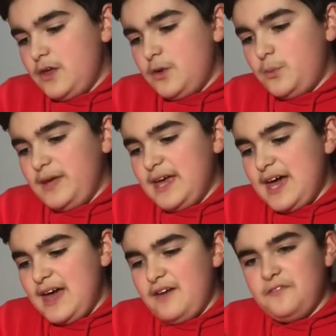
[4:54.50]
We
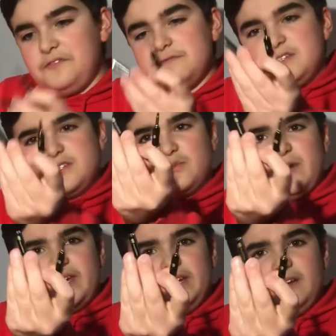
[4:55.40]
have just a
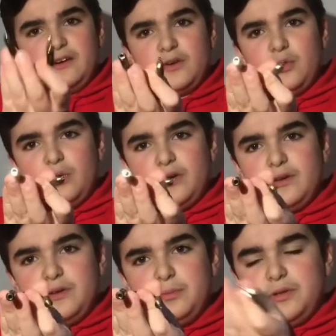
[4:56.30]
regular cord.
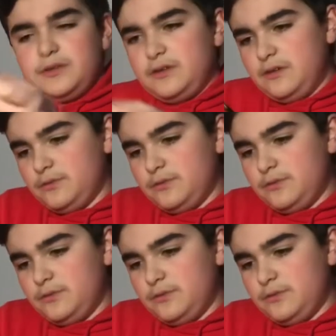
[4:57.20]
You put the